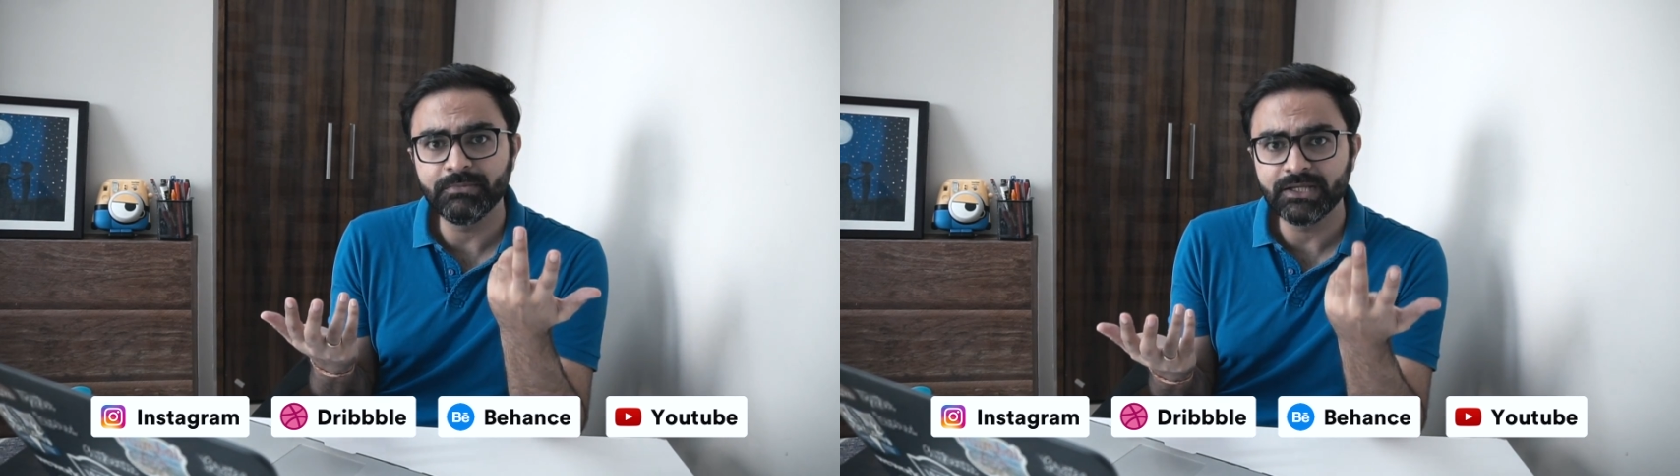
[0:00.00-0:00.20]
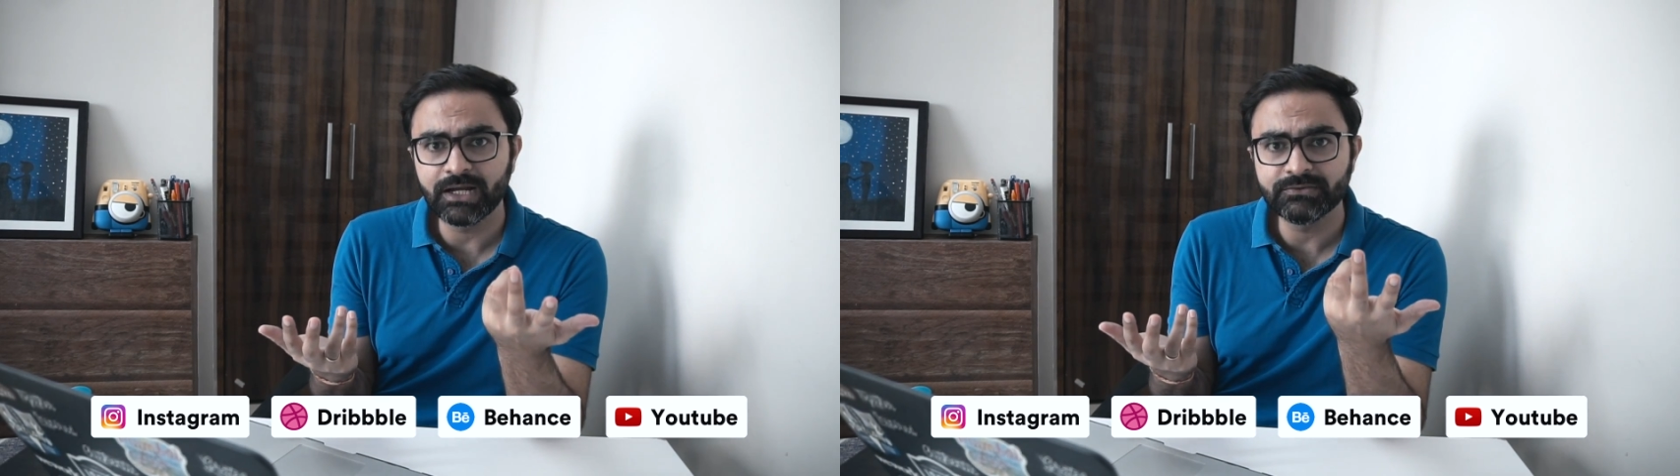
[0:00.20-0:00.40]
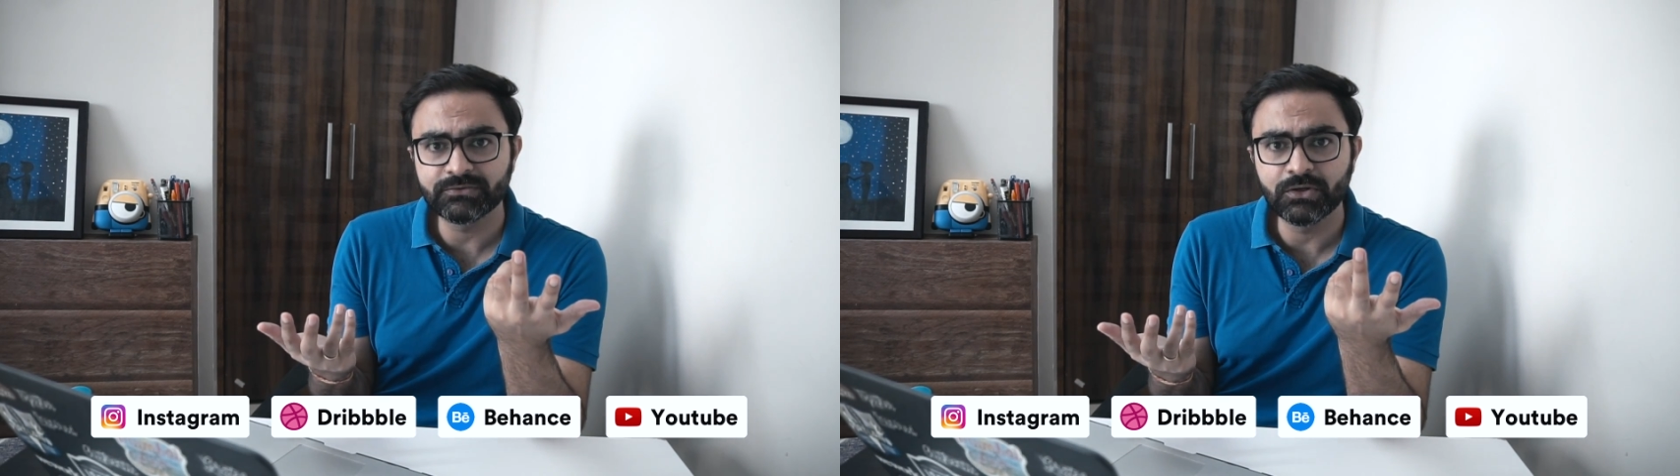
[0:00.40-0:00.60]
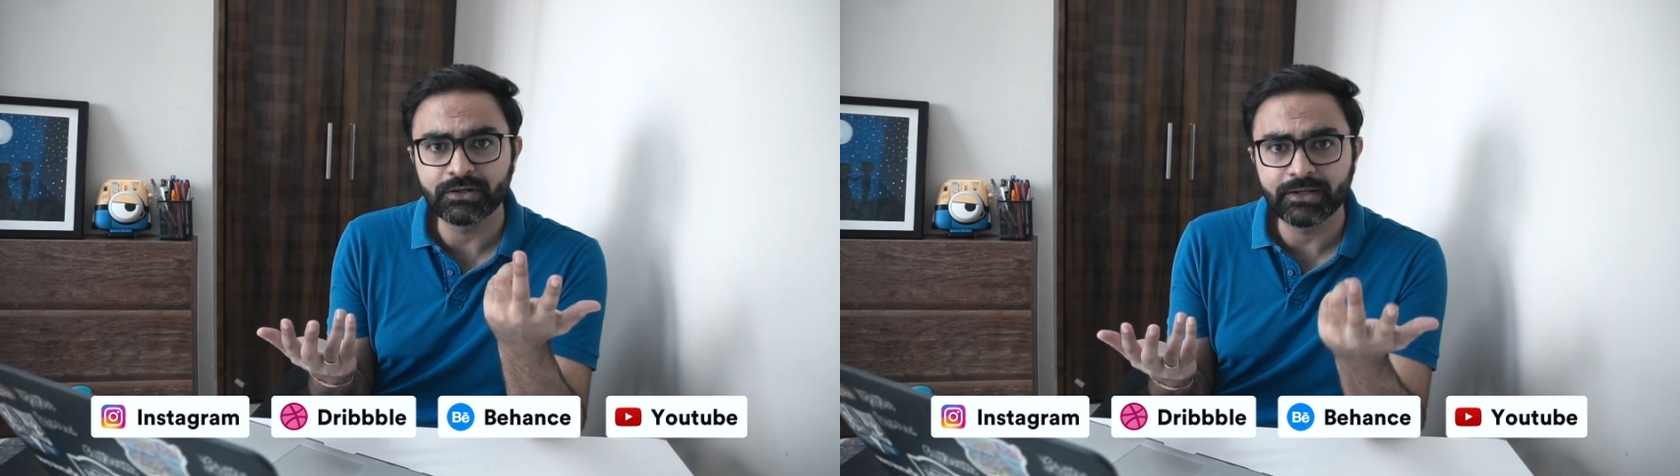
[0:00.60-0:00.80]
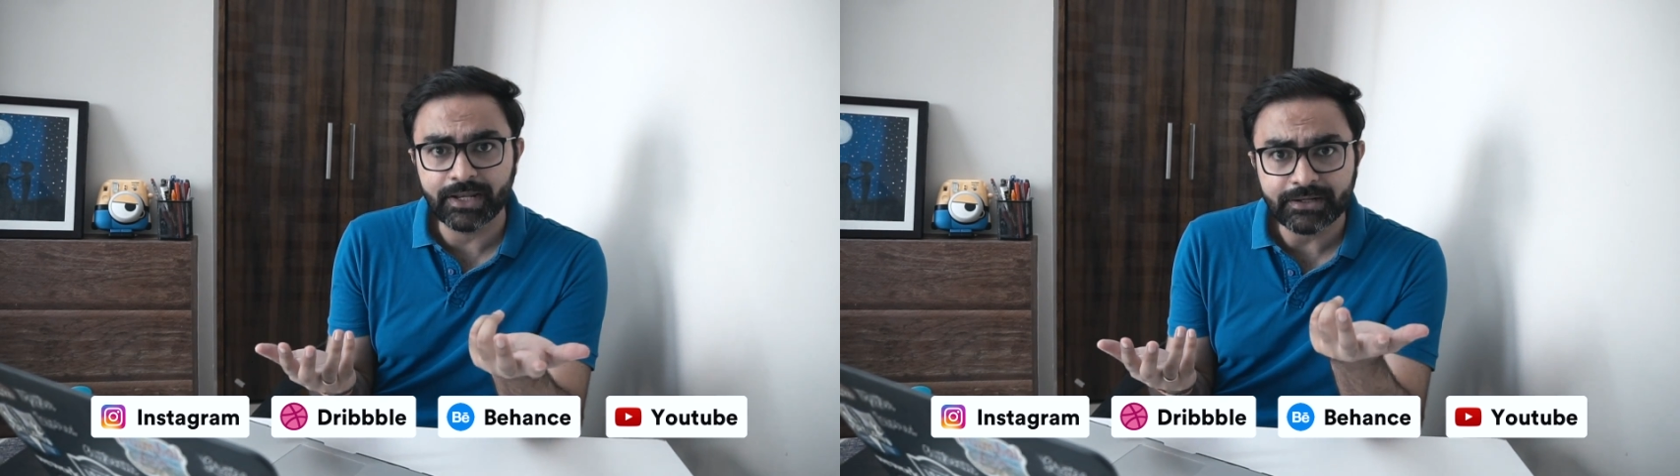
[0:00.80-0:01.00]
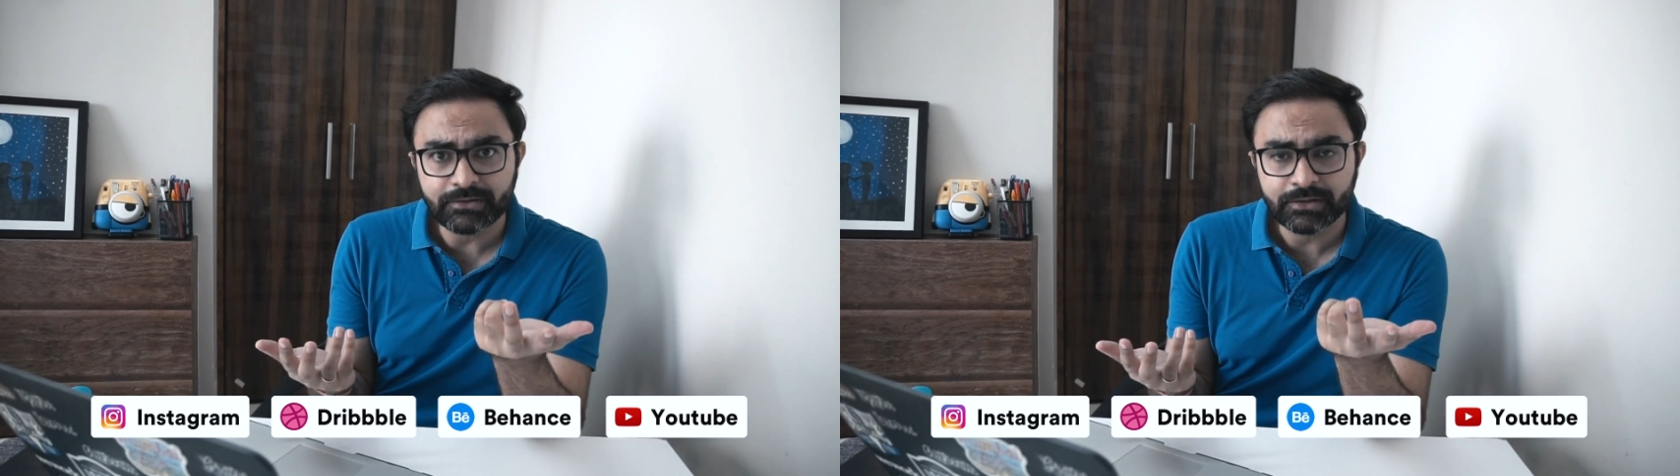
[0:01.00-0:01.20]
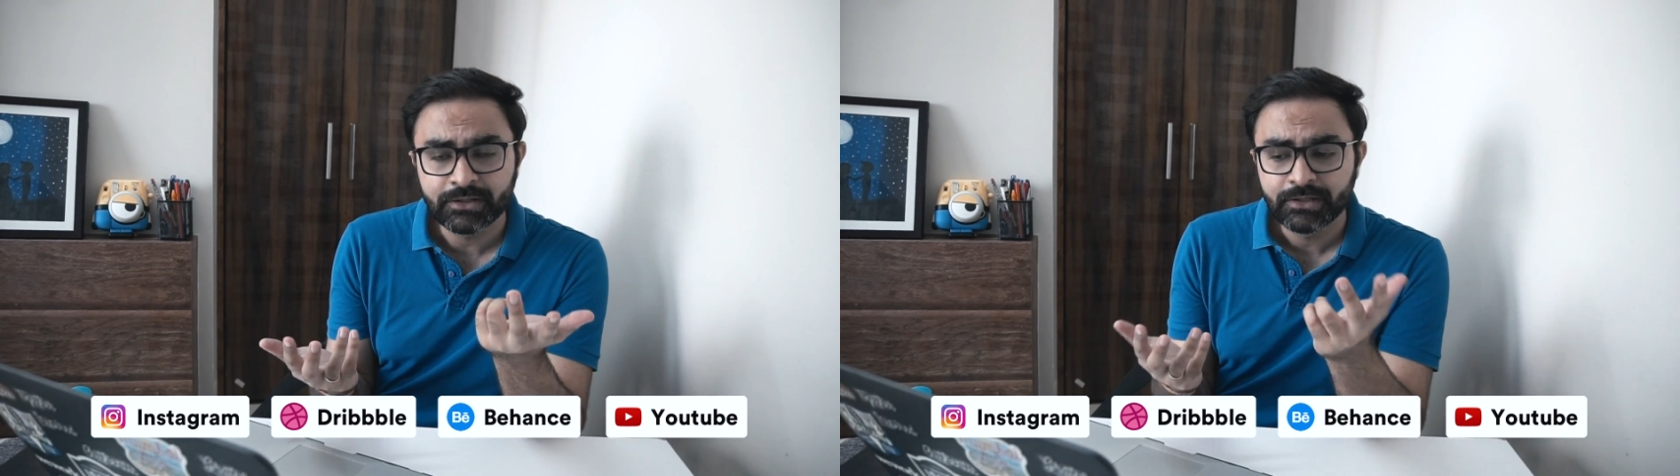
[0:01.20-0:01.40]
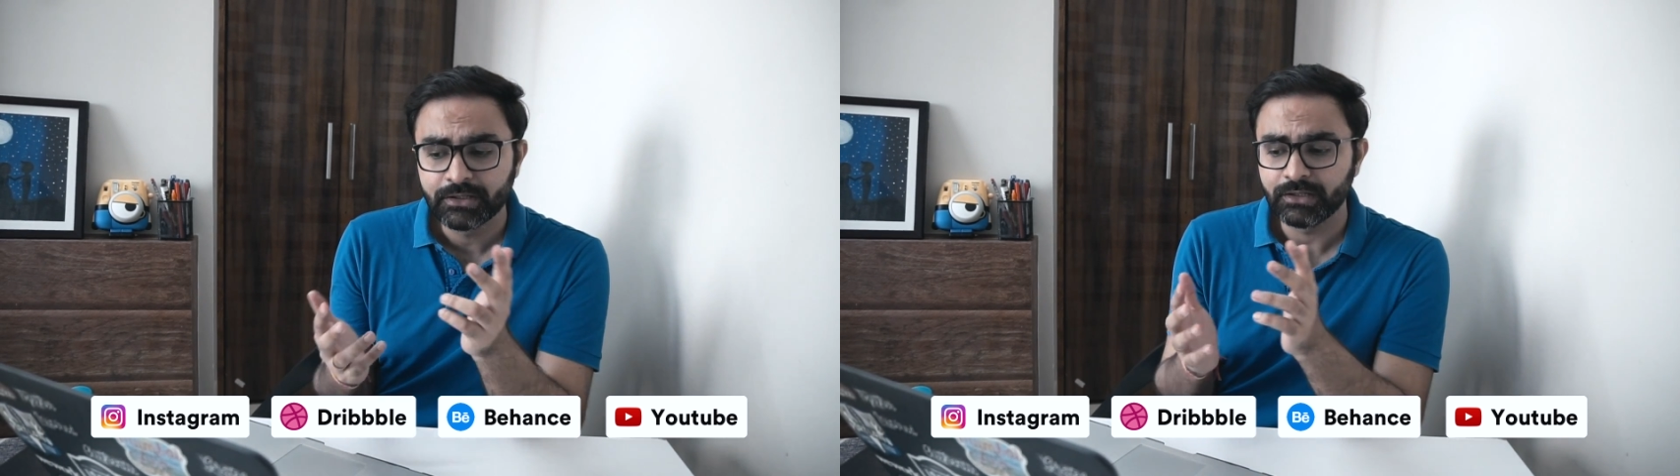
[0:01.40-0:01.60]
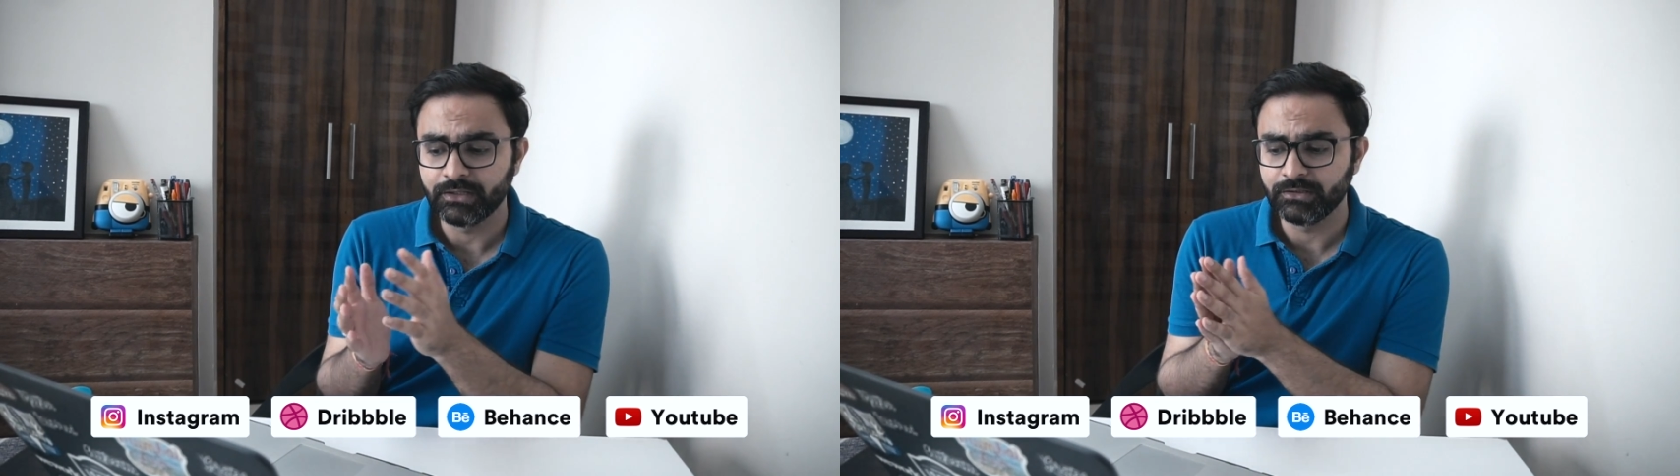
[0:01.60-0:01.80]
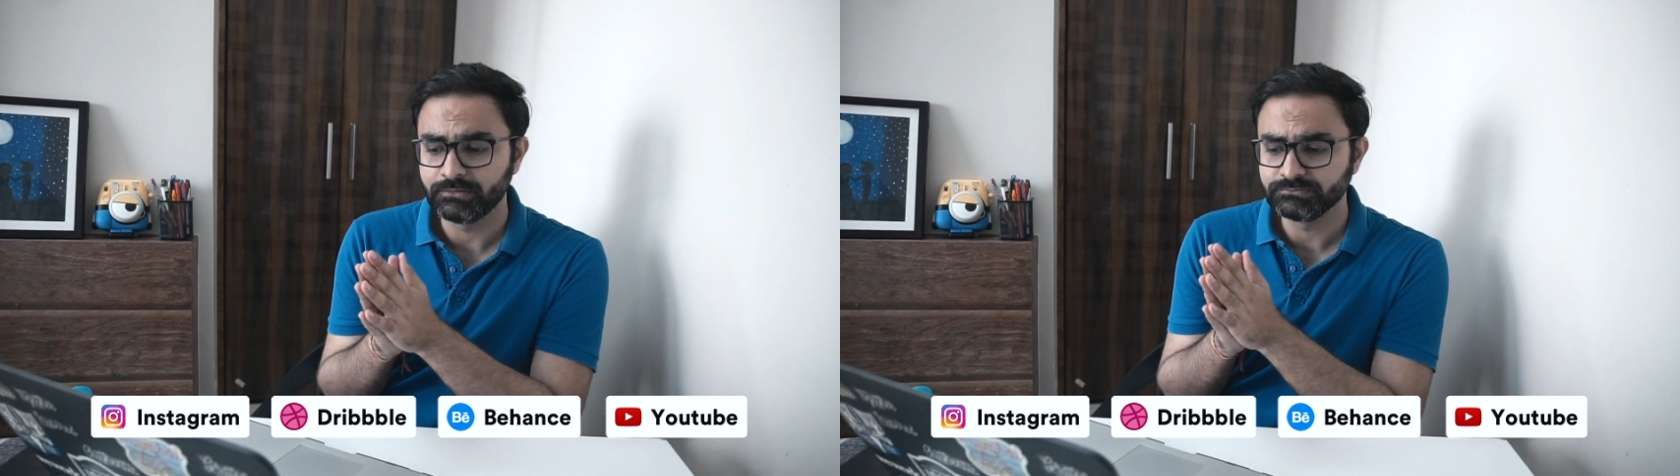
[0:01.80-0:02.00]
Behance.net.
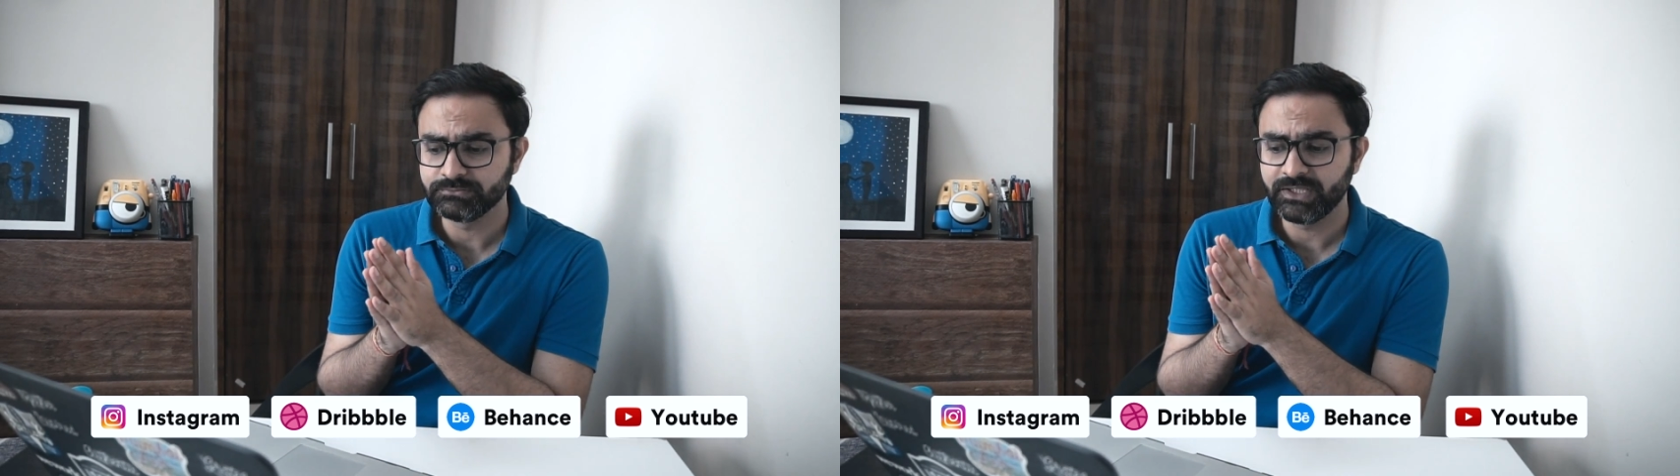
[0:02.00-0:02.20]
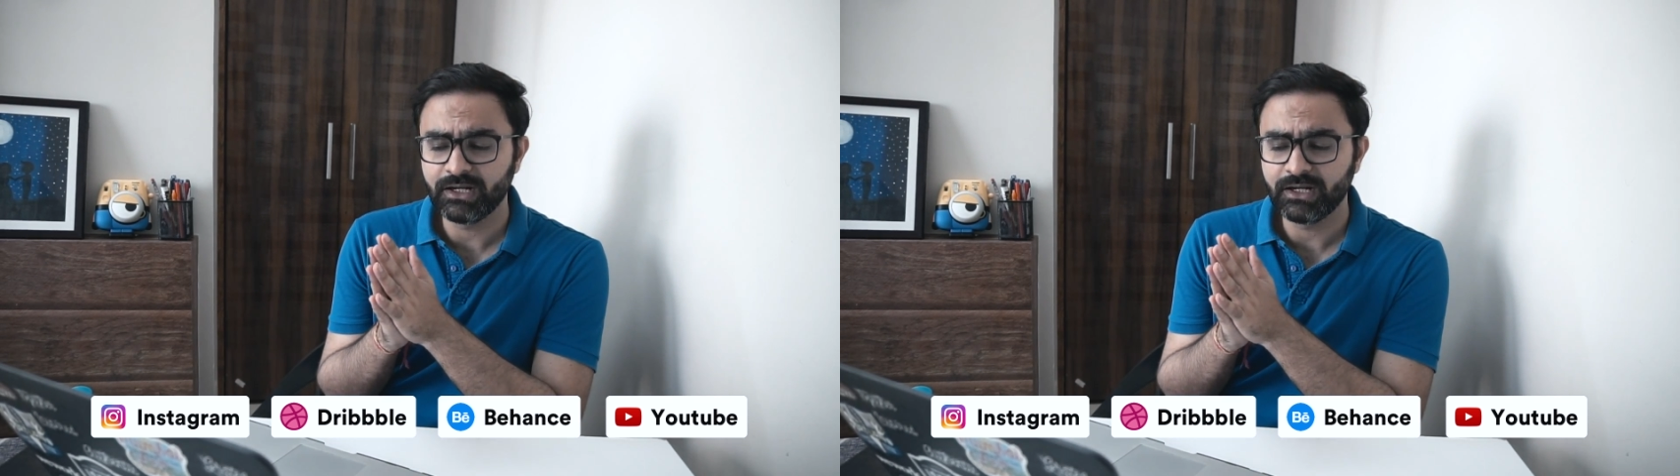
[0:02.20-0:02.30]
There